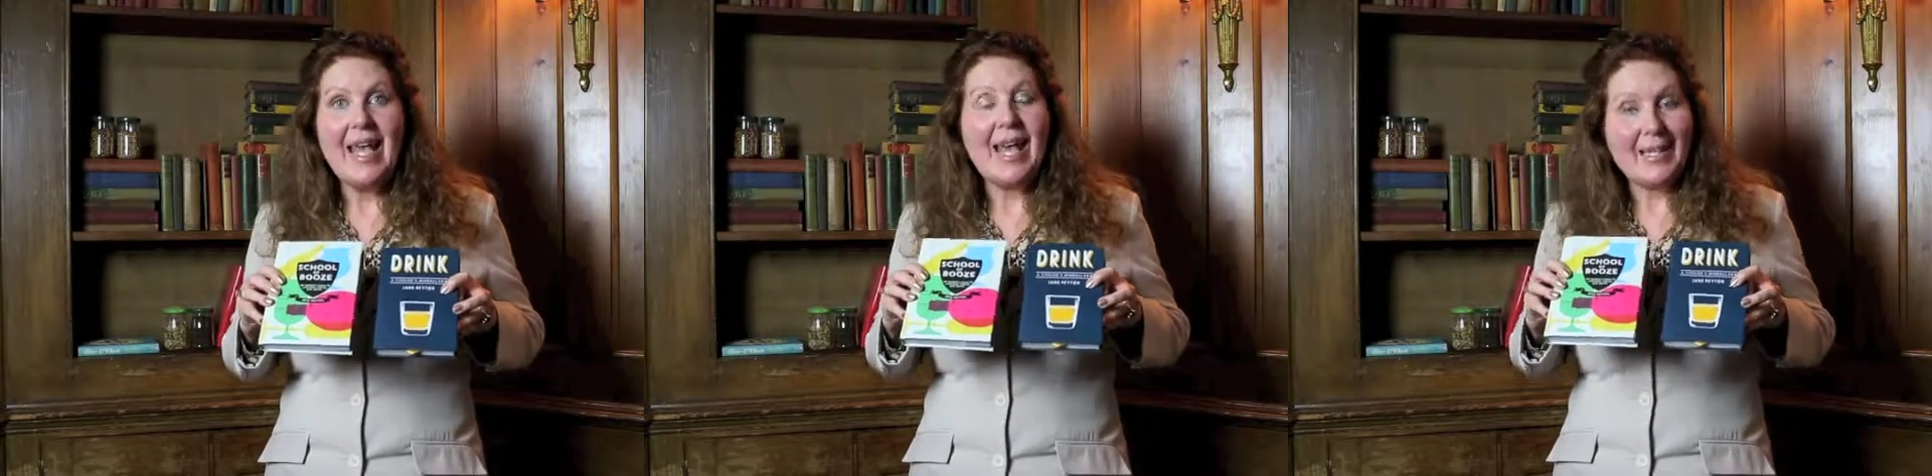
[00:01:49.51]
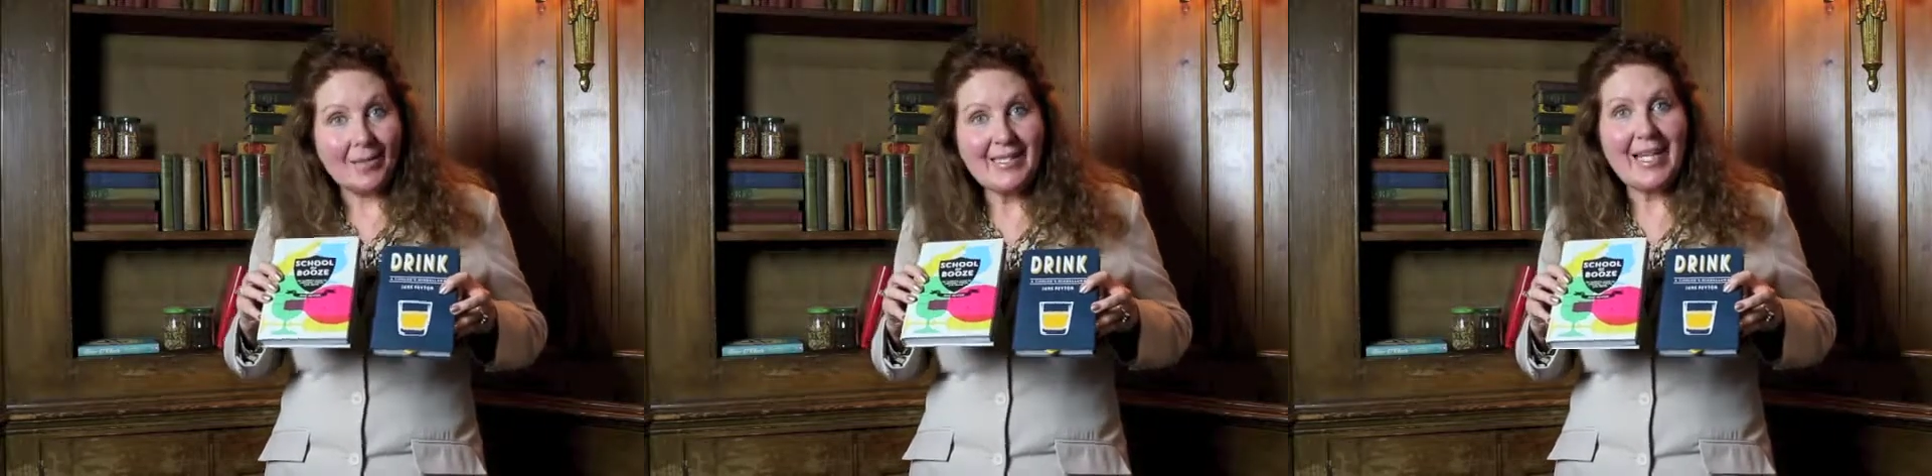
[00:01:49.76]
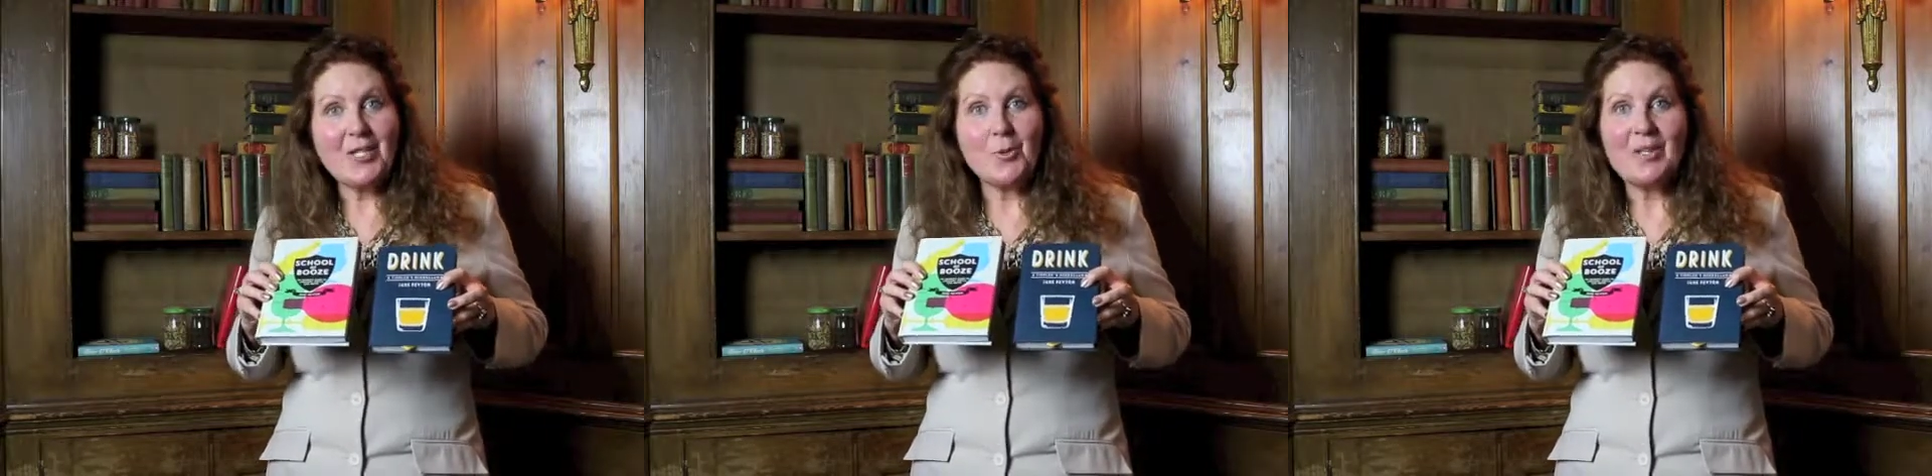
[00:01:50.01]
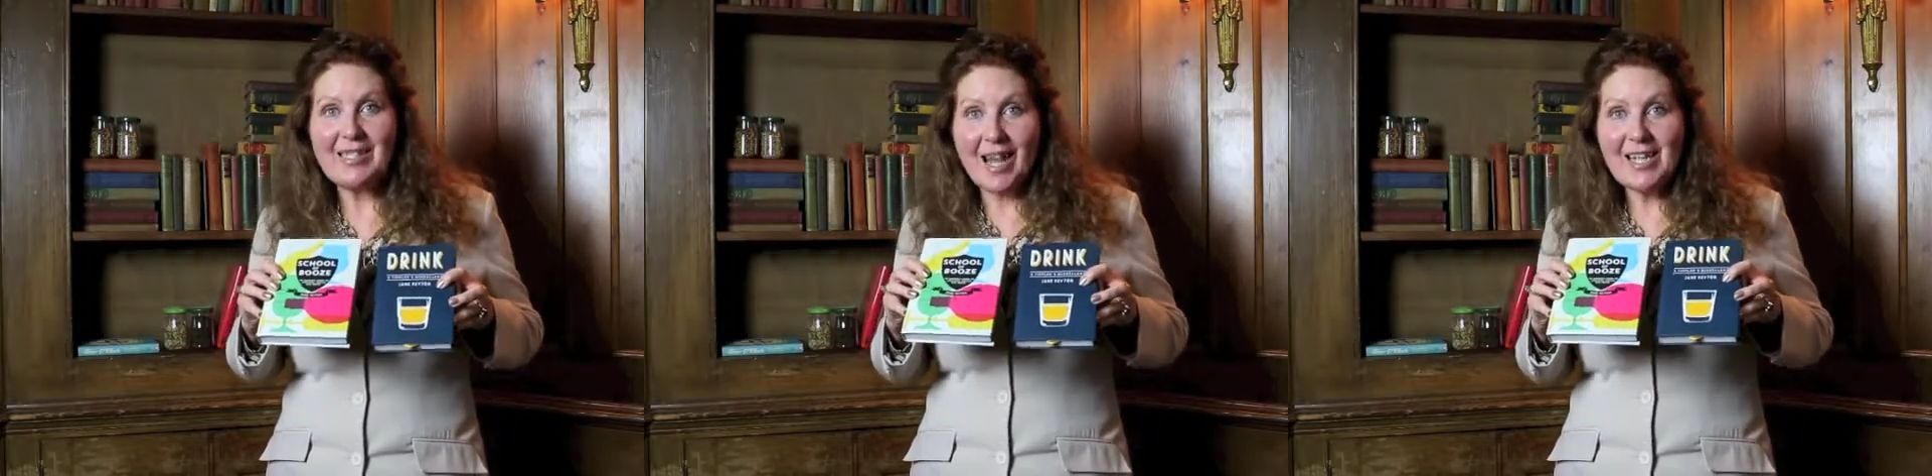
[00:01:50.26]
and I'll send you a
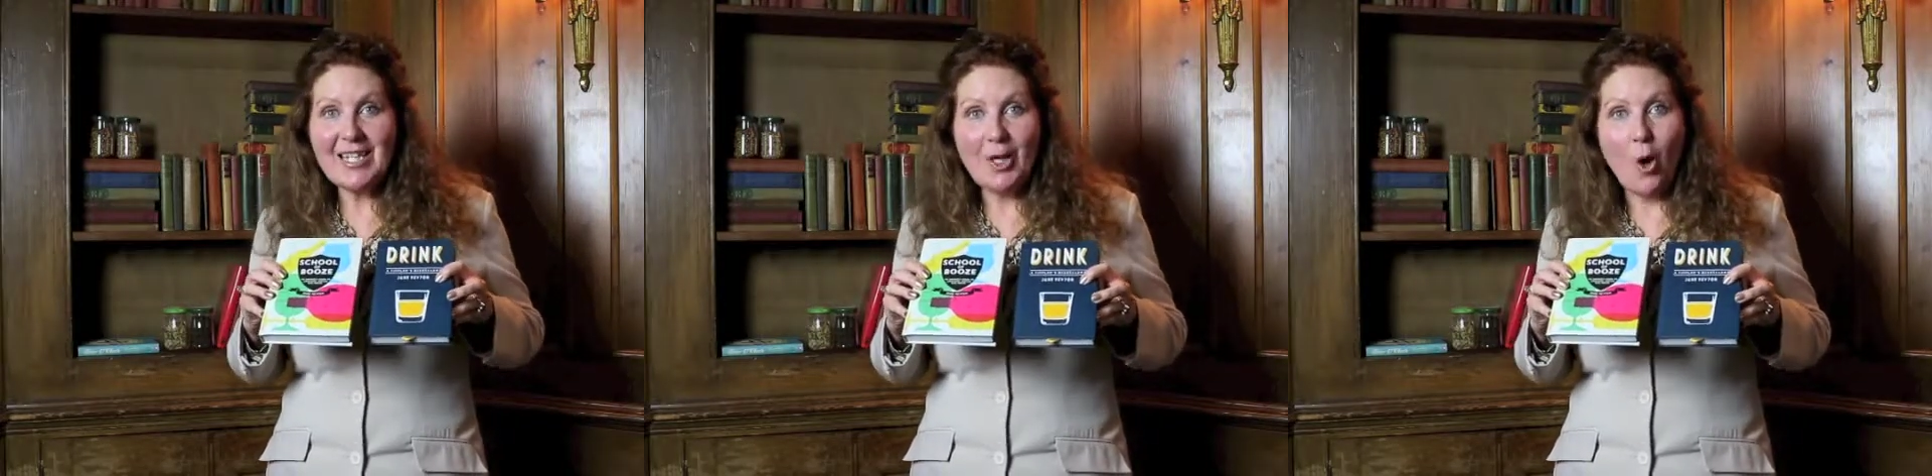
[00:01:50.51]
signed